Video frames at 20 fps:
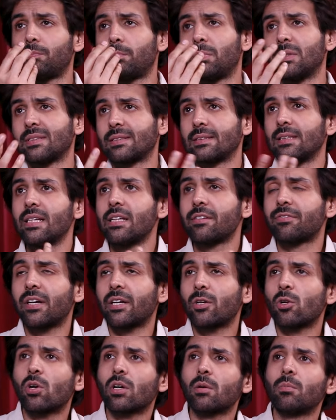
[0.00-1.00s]
Personally, if
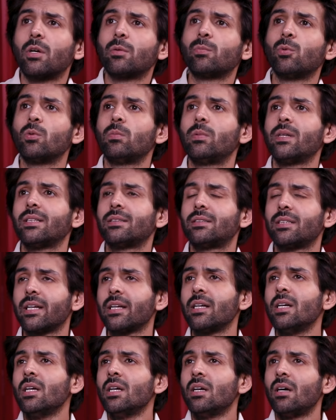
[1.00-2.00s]
I talk about Bhool Bhulaiyaa
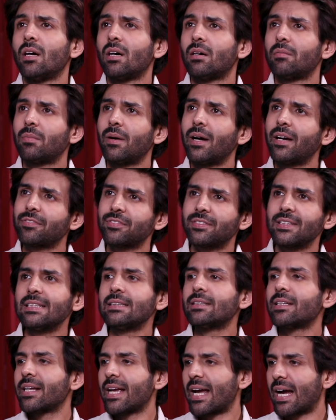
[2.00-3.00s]
3, I've
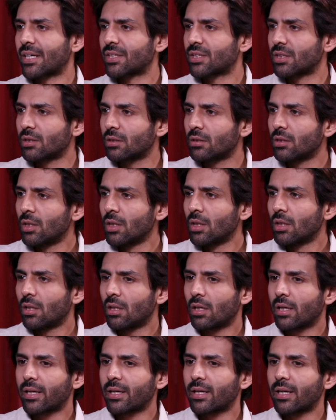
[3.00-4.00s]
seen the reaction
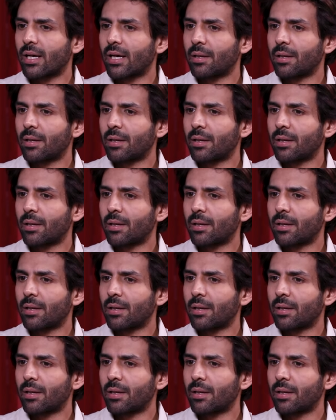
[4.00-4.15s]
and